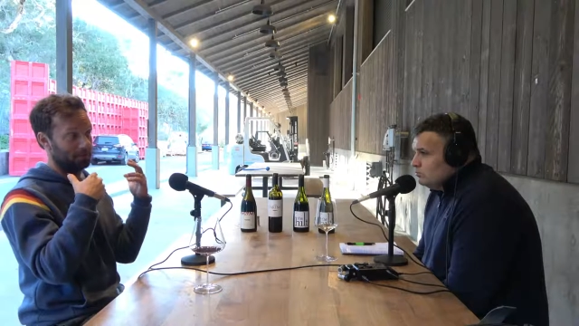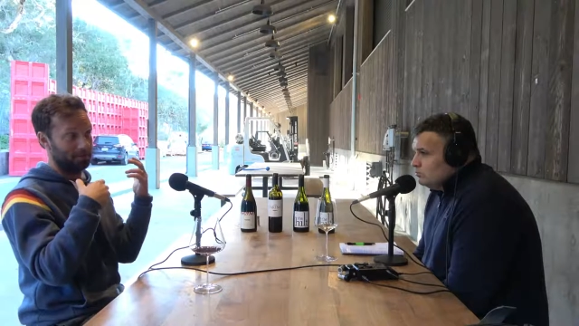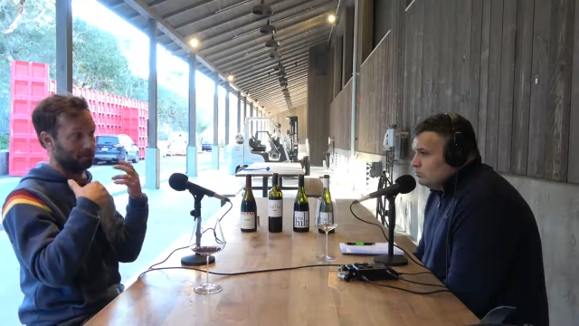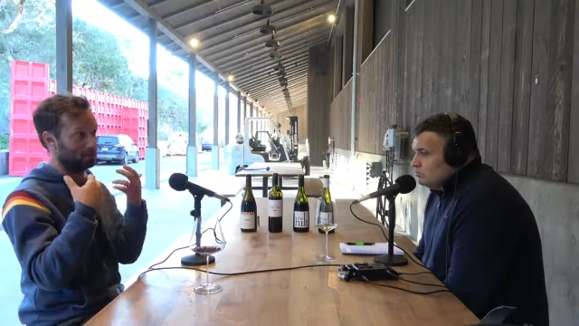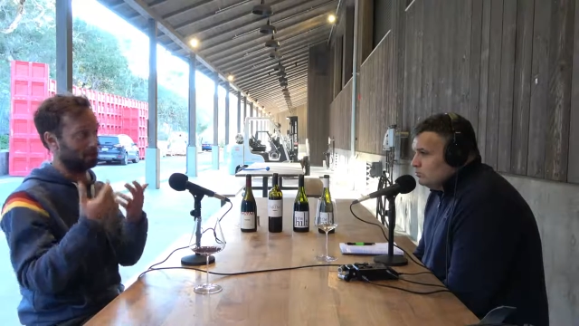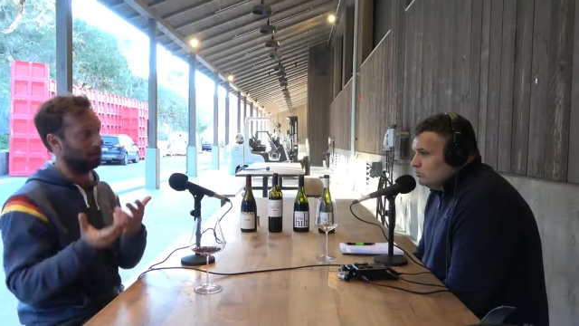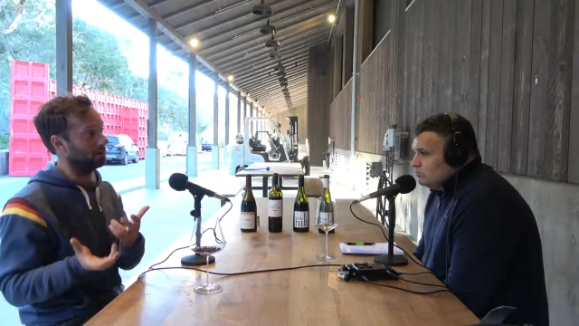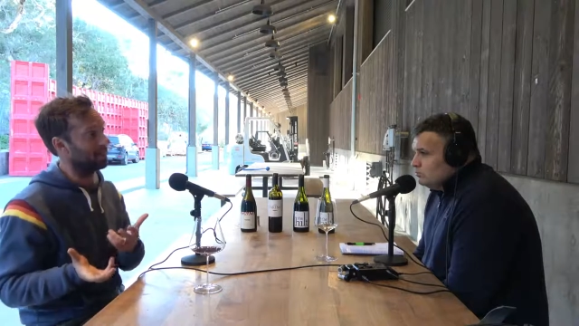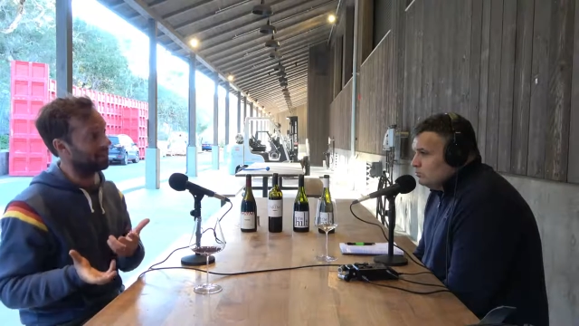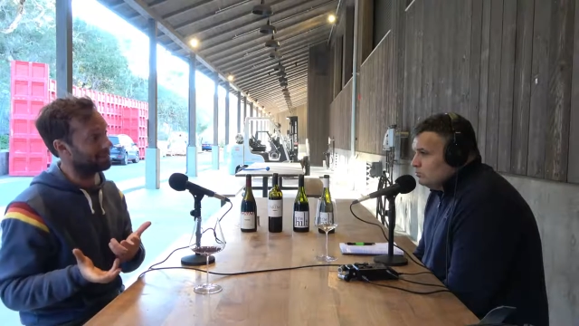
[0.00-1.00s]
Speaker 1: just world
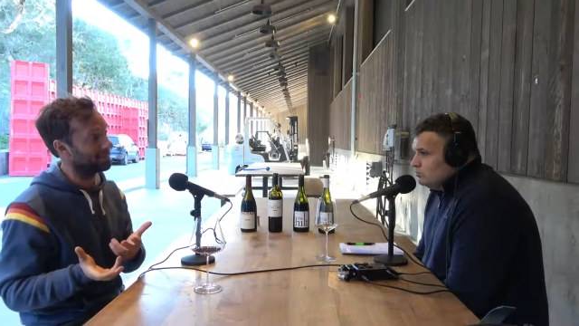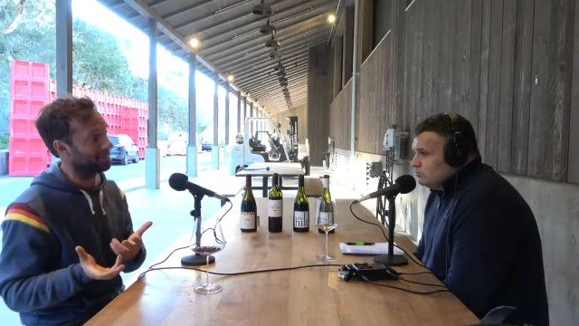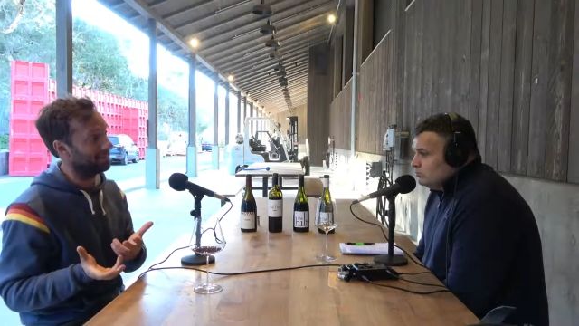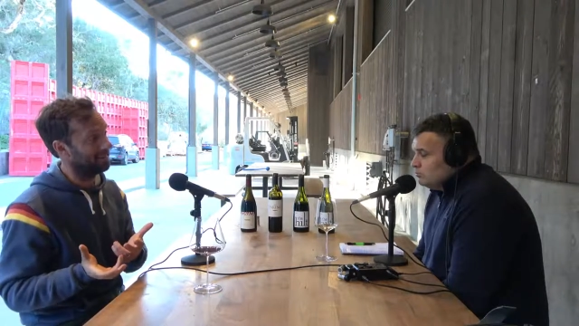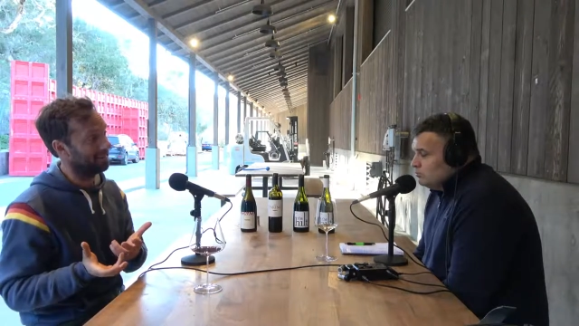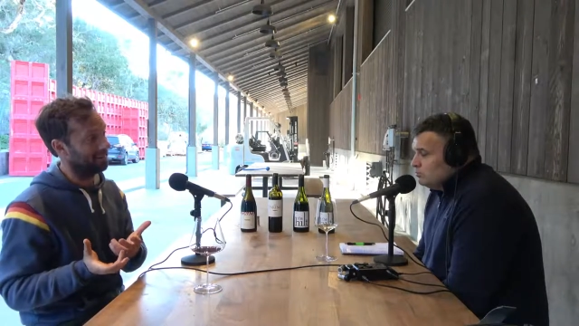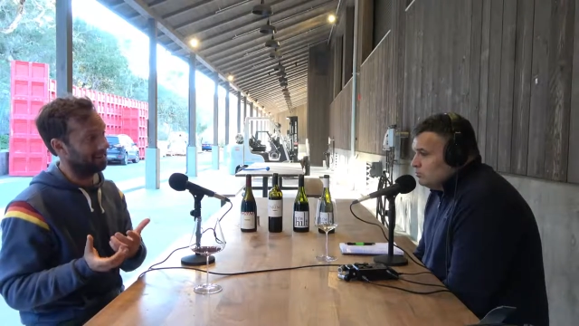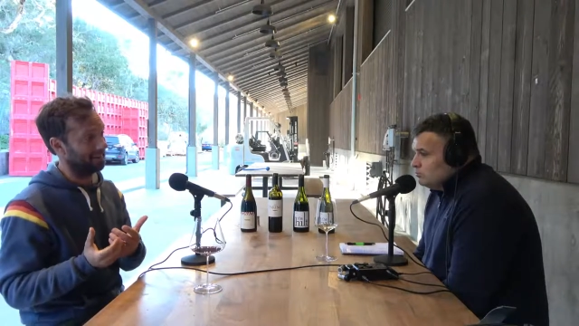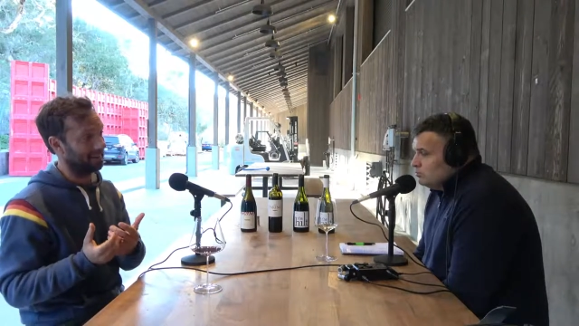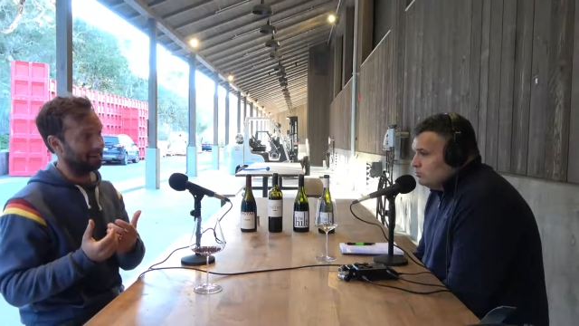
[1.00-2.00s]
class.
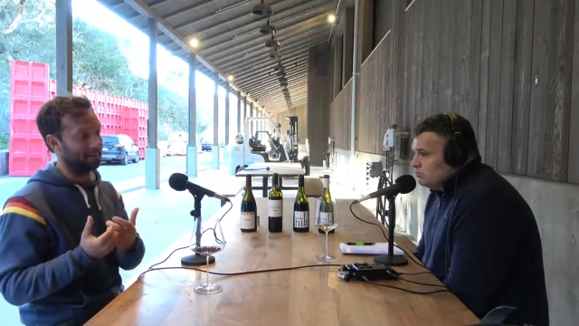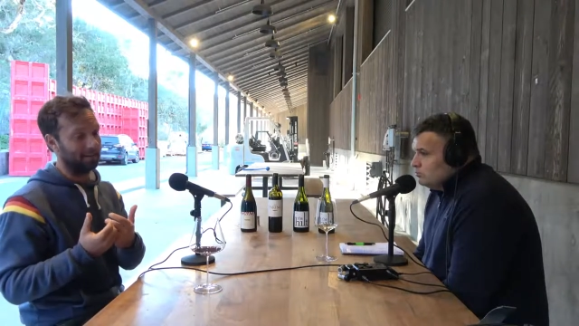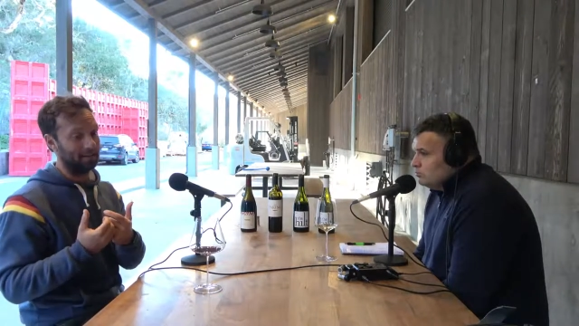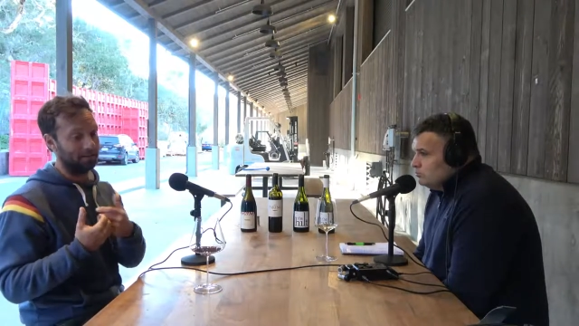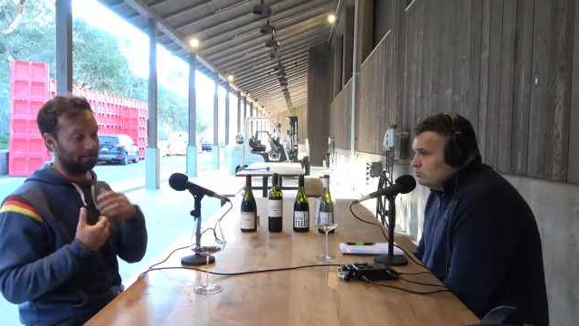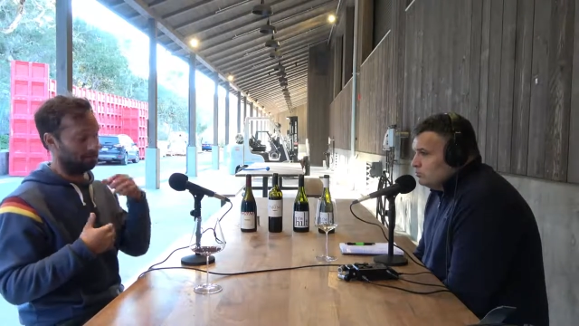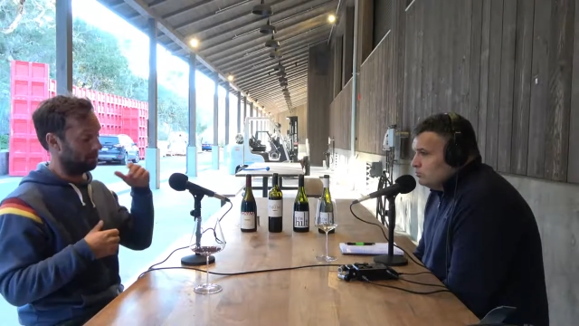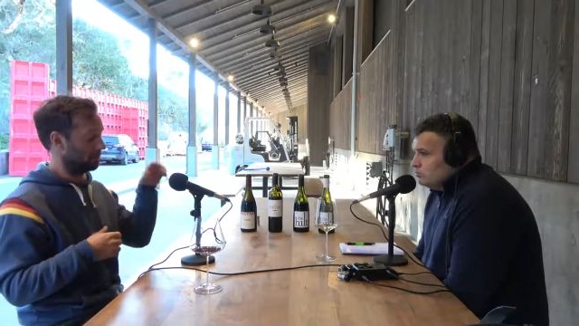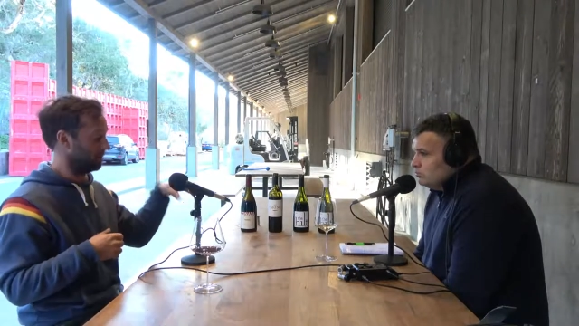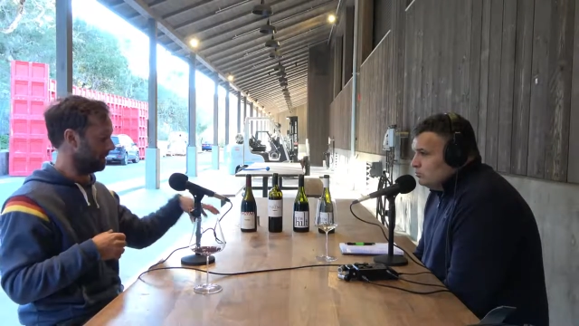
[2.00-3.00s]
Like, you know,
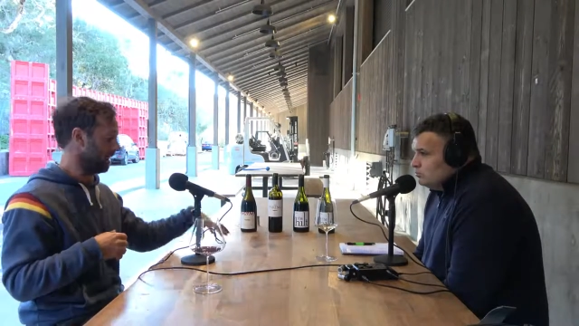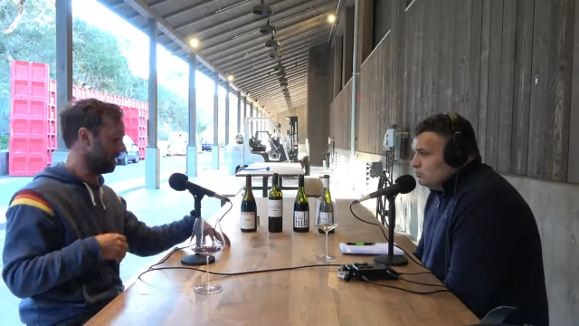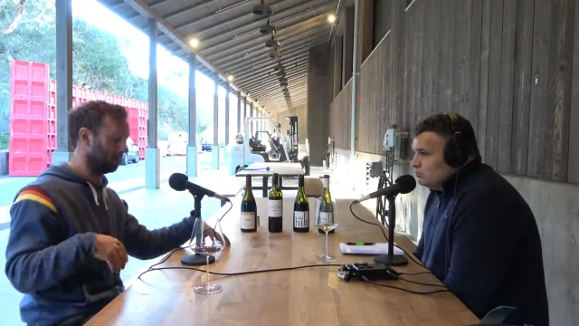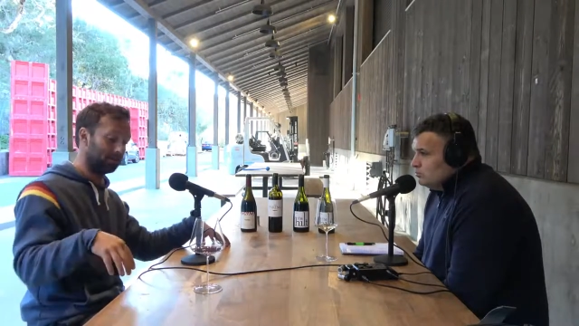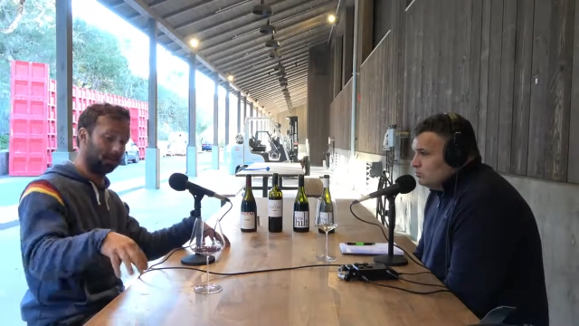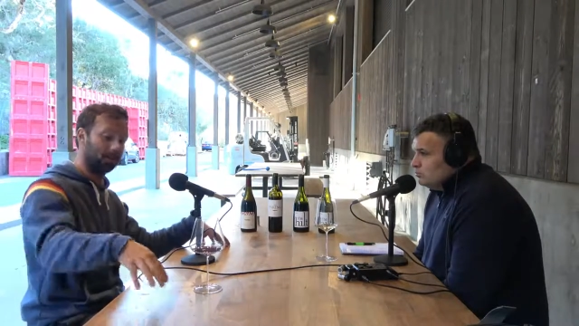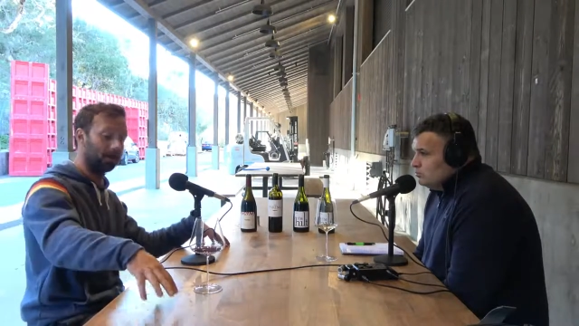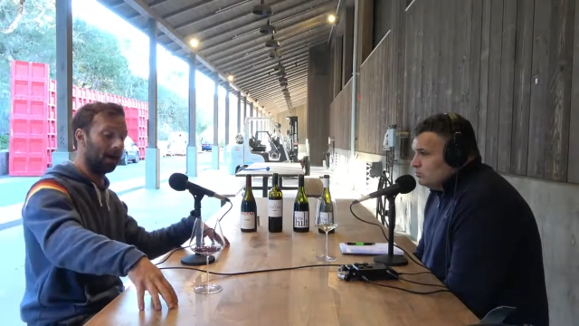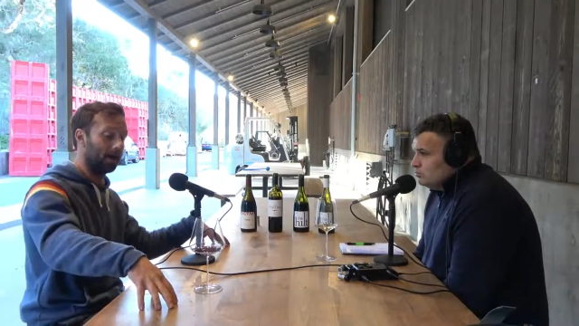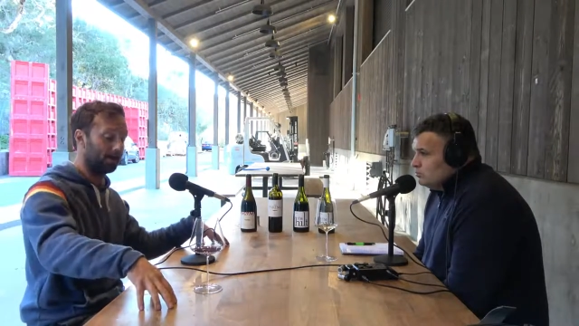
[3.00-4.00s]
between the Hilt and
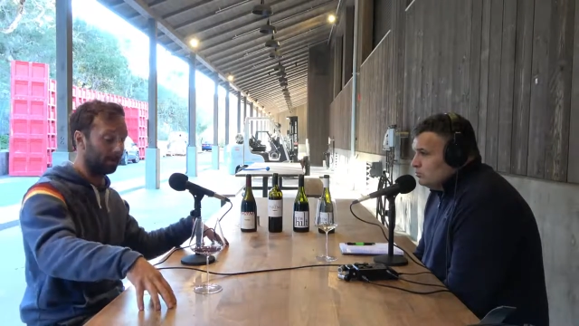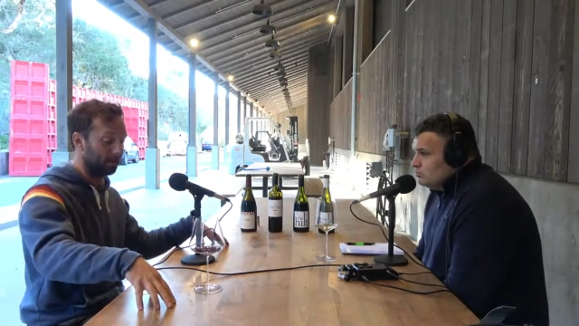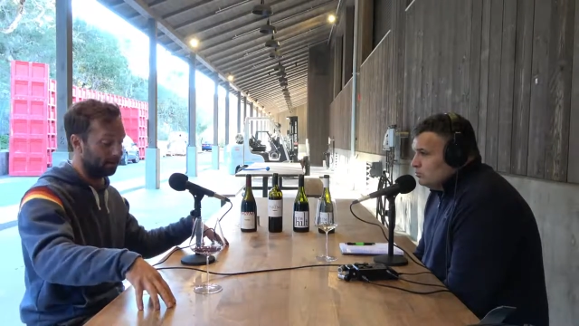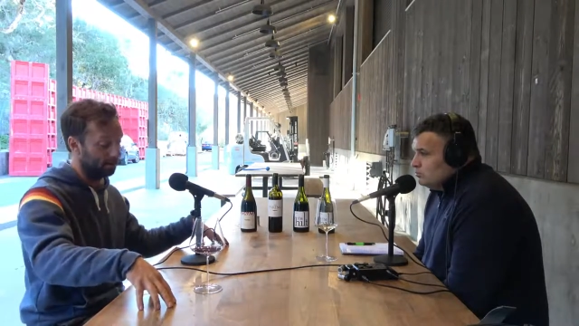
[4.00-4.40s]
Jonata